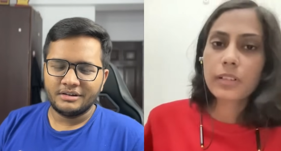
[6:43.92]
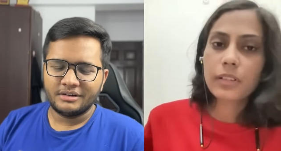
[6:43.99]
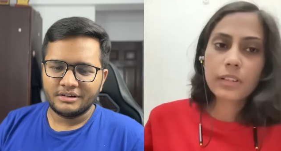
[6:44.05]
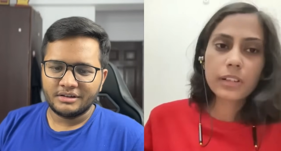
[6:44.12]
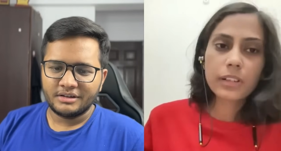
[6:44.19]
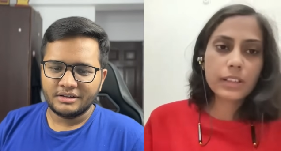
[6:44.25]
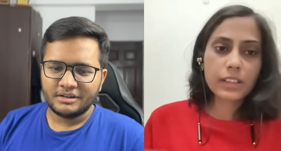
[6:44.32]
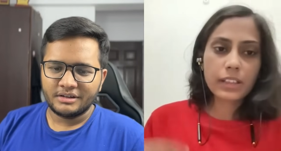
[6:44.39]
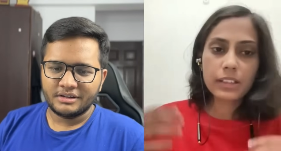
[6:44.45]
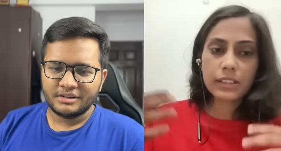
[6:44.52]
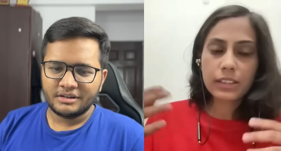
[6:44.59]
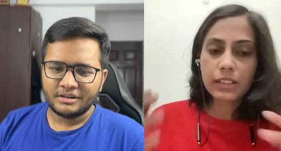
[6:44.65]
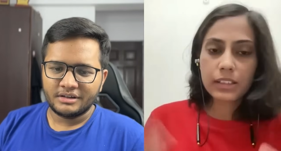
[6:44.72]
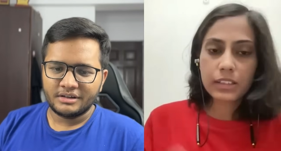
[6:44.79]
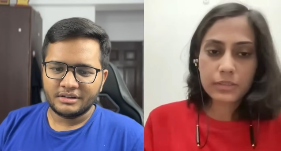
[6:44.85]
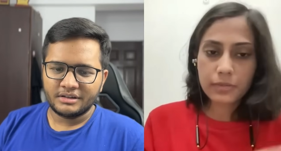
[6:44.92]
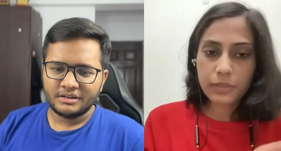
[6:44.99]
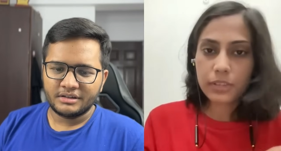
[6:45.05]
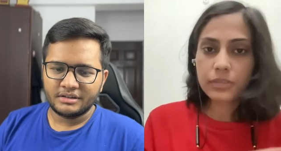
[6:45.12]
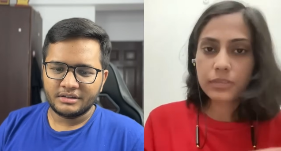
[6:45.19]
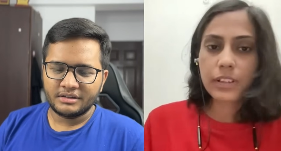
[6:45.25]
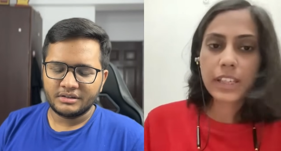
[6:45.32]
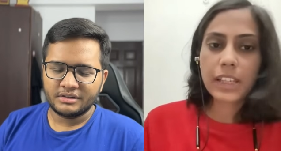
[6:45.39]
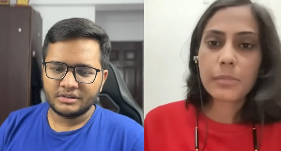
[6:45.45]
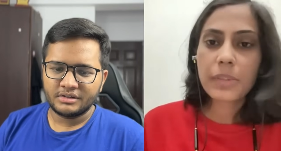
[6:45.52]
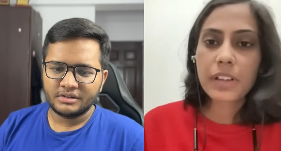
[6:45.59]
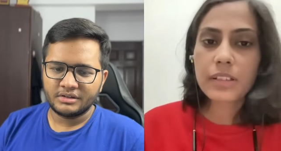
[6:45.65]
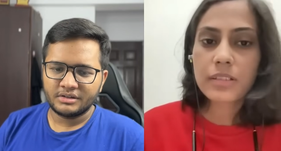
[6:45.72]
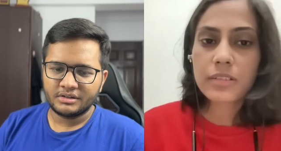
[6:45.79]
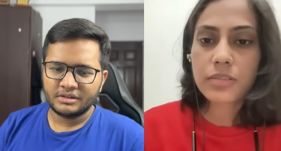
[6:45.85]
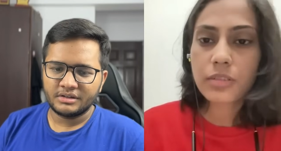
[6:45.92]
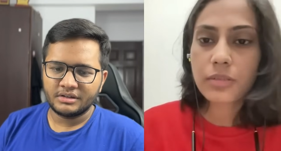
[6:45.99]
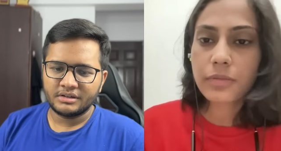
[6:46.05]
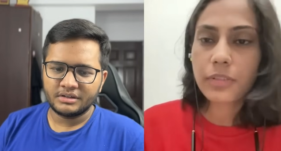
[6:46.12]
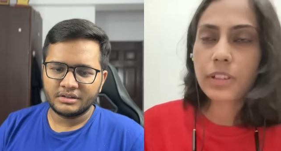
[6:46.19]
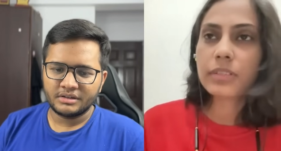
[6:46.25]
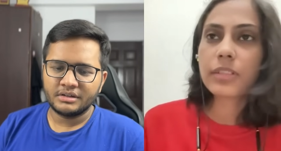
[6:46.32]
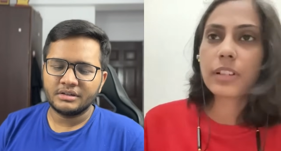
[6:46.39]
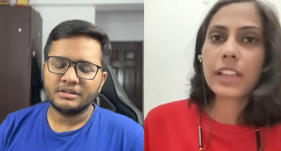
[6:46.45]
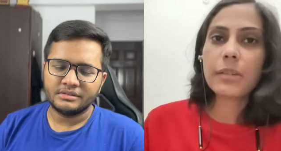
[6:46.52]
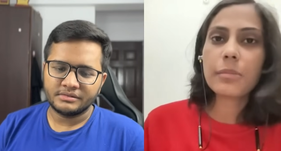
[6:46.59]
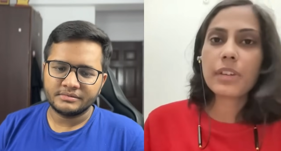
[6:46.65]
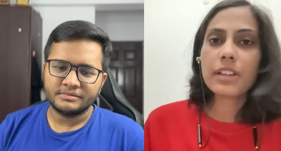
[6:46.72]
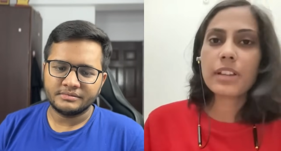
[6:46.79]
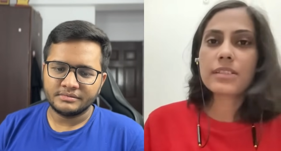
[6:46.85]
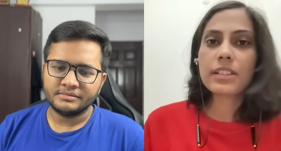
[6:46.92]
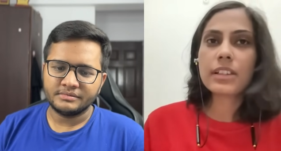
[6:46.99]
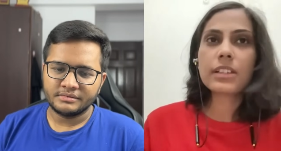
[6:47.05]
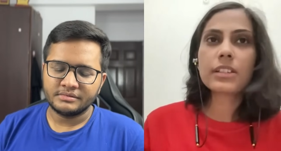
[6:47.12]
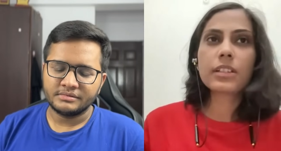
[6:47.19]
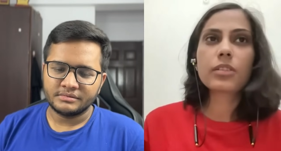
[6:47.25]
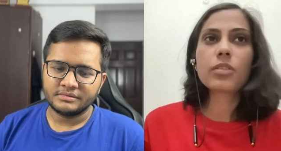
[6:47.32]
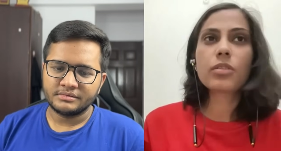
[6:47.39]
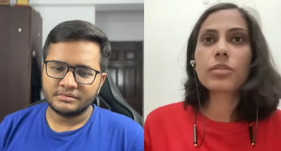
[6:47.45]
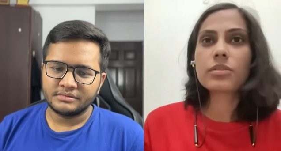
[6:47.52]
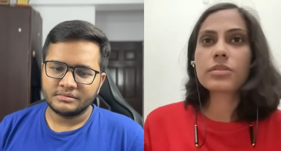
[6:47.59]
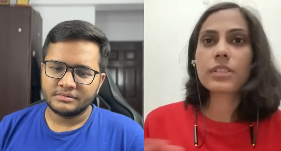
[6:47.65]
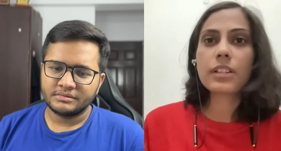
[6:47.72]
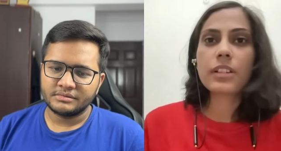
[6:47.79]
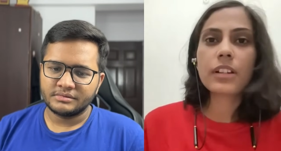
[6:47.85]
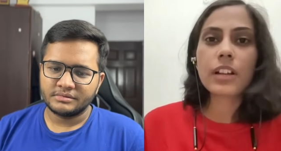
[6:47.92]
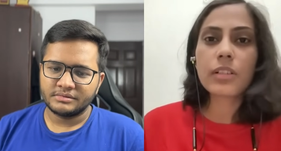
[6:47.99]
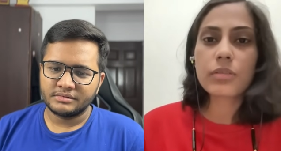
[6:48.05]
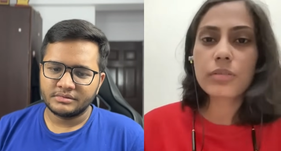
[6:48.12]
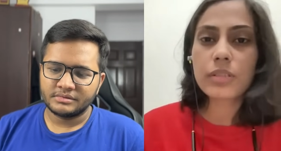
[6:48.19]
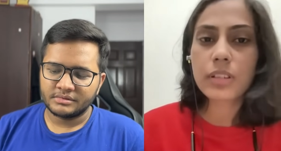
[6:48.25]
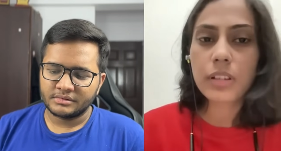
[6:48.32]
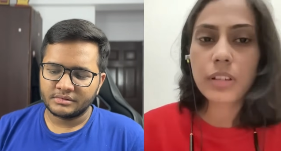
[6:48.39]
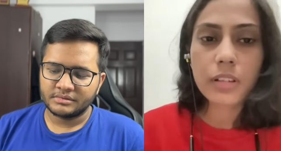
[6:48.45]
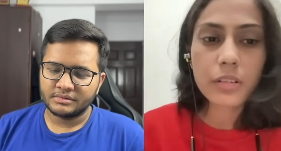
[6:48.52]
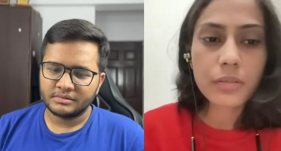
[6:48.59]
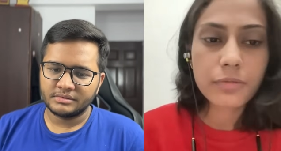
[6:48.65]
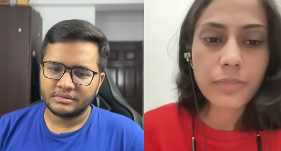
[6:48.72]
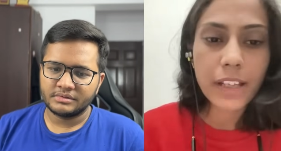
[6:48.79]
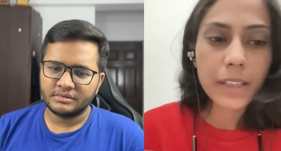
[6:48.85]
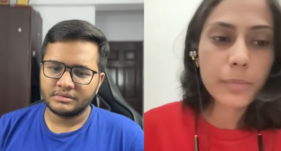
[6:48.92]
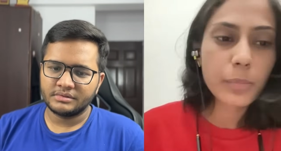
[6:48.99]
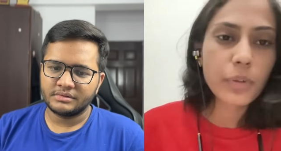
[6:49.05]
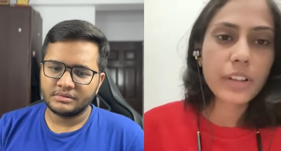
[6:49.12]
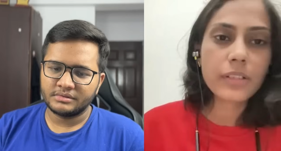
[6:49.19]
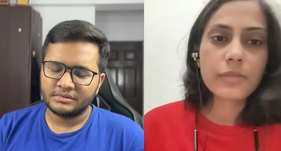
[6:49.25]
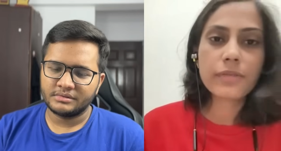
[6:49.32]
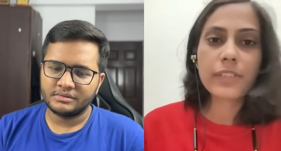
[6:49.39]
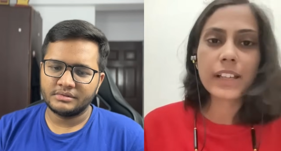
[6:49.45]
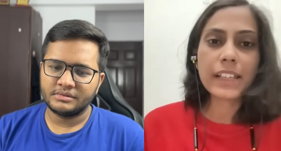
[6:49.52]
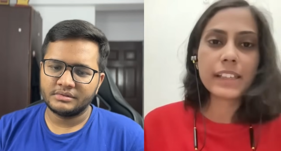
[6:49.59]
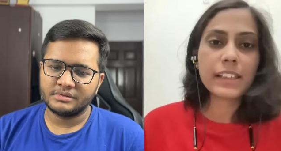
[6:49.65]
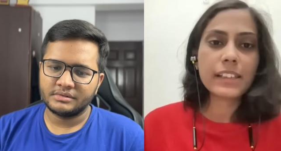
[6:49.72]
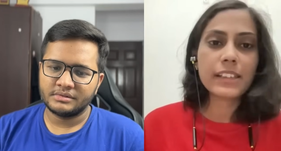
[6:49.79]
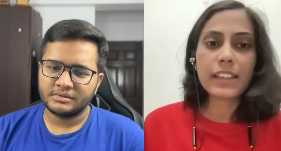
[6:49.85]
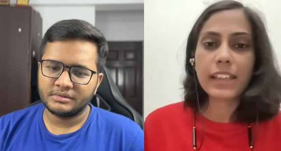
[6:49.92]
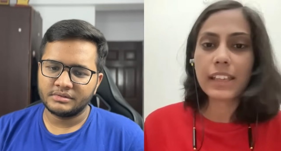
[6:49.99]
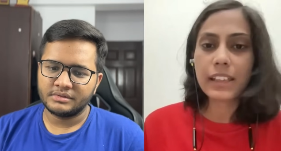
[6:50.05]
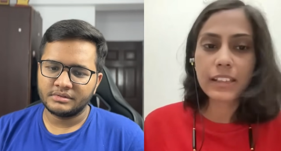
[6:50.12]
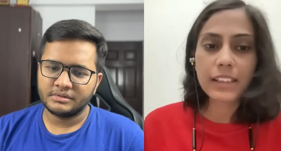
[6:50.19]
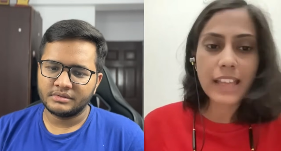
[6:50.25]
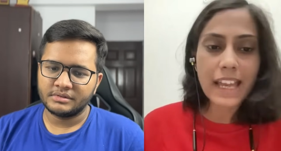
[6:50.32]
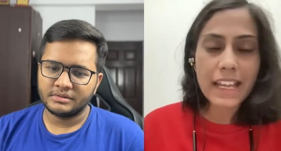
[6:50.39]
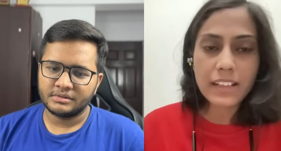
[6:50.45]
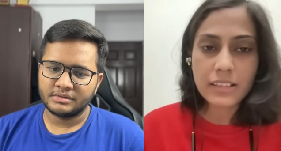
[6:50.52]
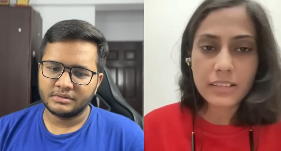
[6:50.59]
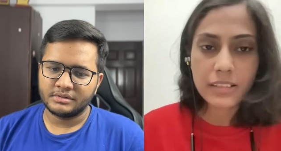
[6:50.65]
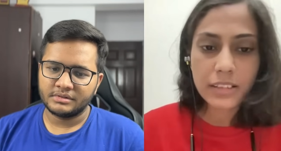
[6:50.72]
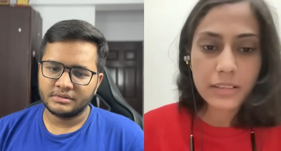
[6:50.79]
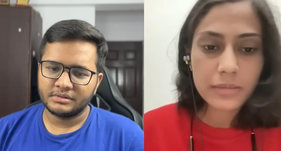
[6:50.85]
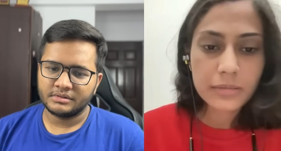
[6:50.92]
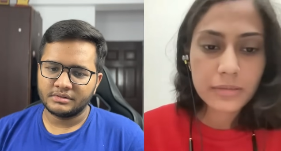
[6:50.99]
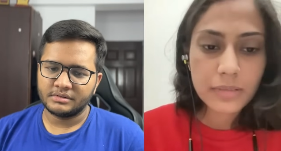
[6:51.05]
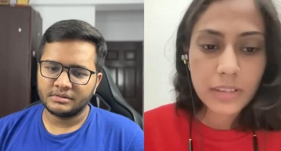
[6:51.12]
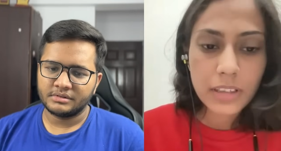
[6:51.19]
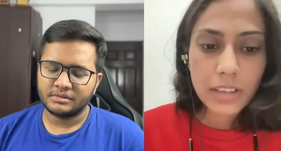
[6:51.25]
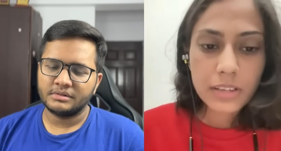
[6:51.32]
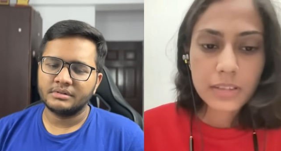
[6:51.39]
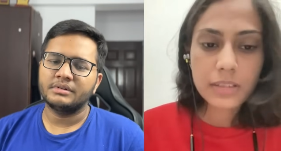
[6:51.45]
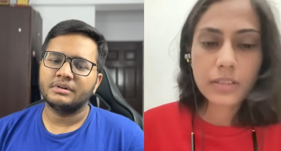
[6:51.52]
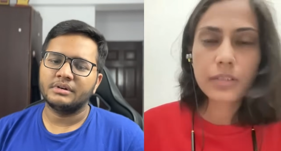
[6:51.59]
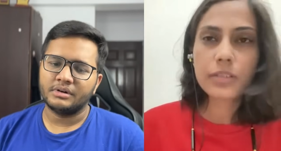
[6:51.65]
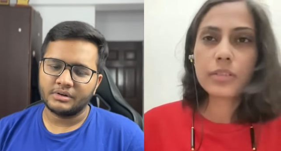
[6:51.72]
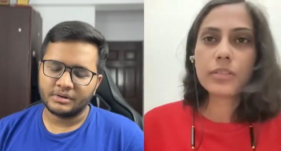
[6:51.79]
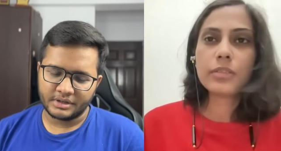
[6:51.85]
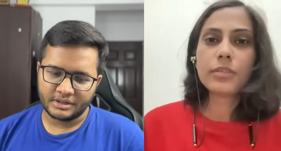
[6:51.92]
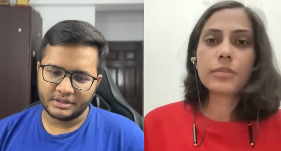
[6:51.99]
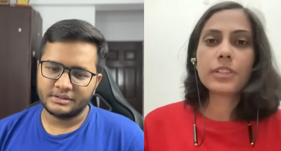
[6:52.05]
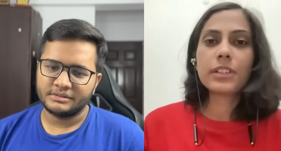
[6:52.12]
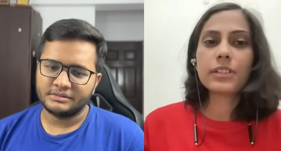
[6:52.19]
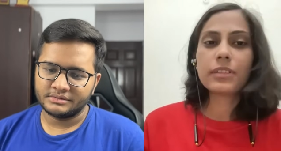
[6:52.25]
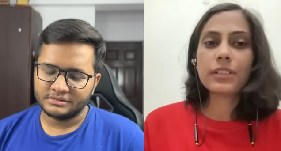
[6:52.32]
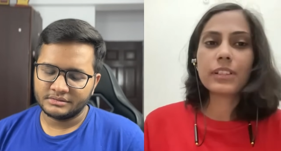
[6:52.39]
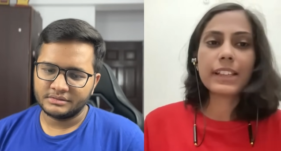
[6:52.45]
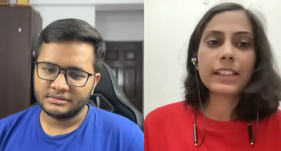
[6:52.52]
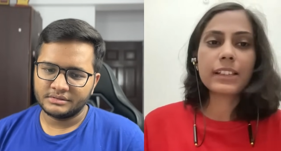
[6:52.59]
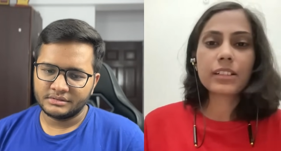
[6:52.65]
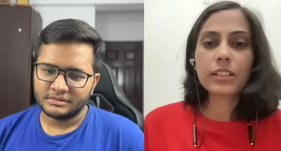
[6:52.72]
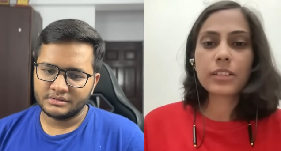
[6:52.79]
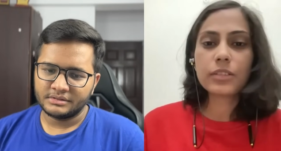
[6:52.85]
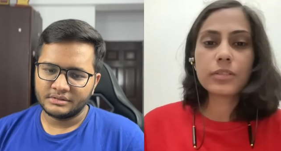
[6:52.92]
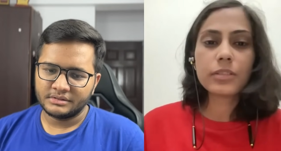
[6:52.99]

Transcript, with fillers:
Speaker 1: for it, it, it is for three months. So for three months, it goes around uh, 5.5k CAD. So okay. you would like